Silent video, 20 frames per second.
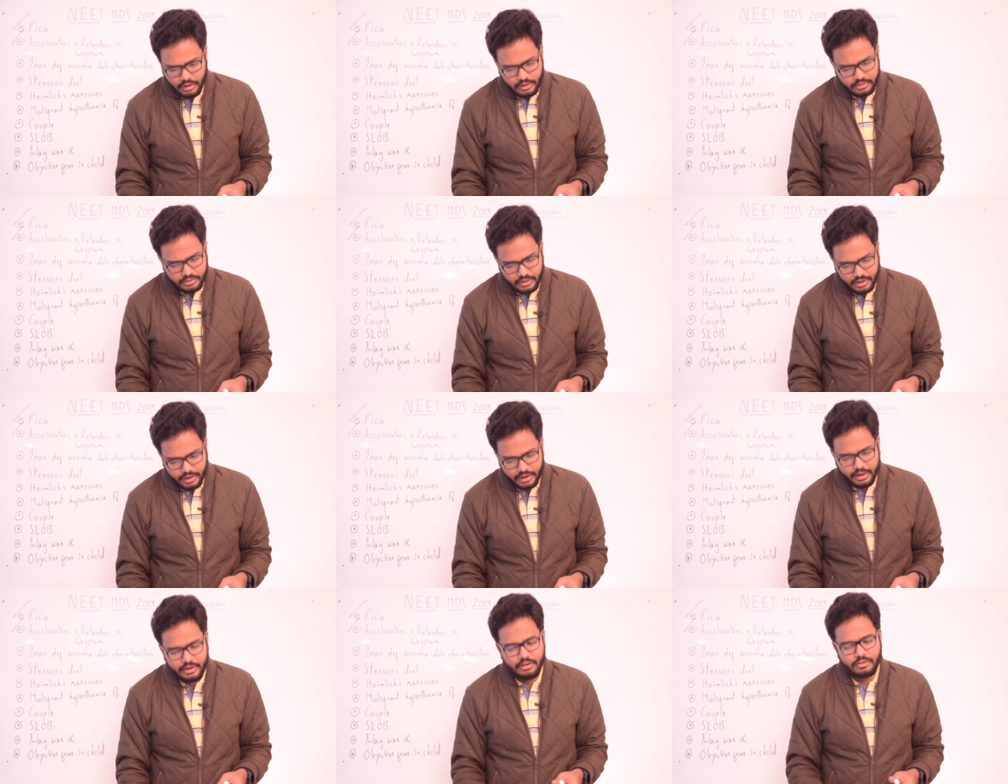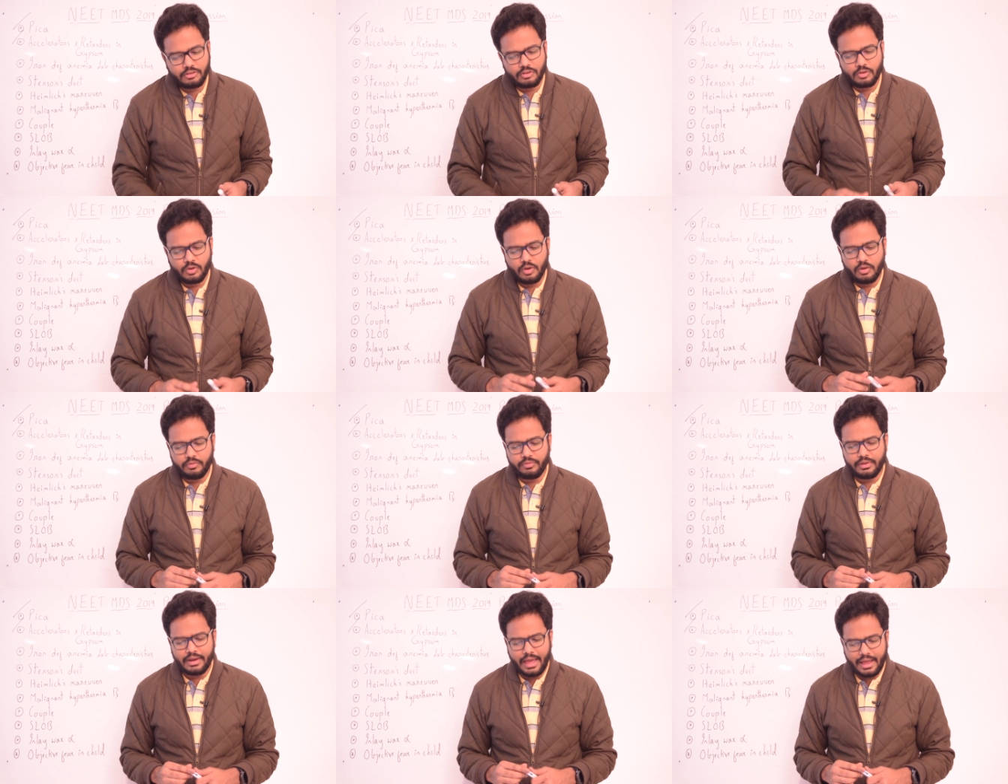The addition
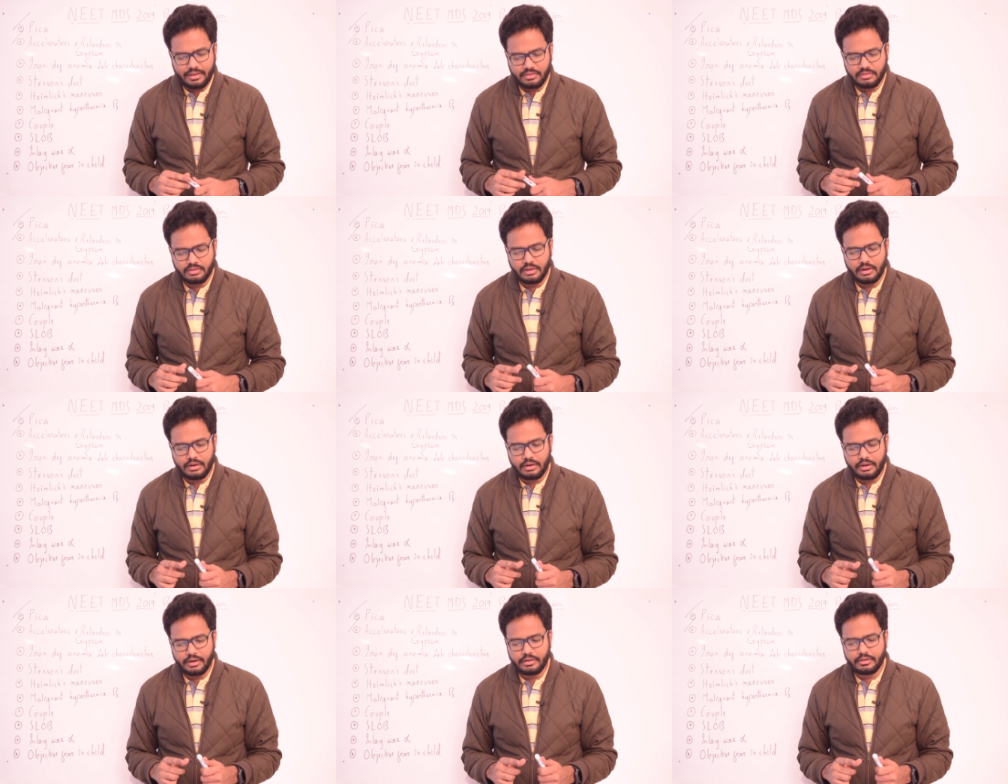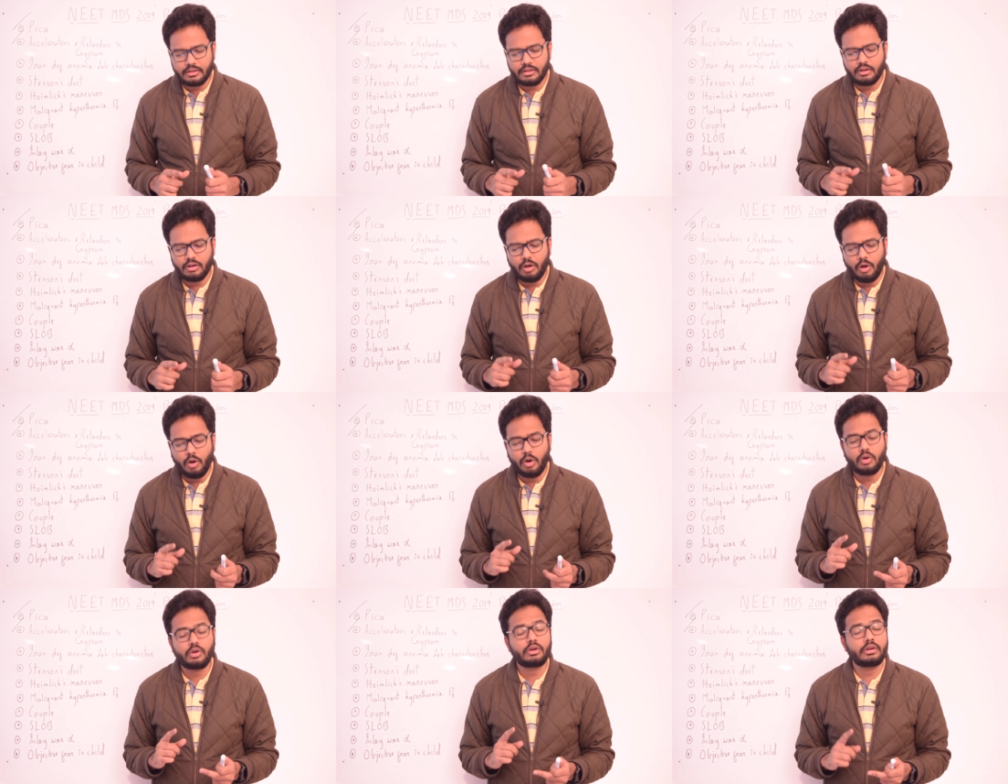of an accelerator or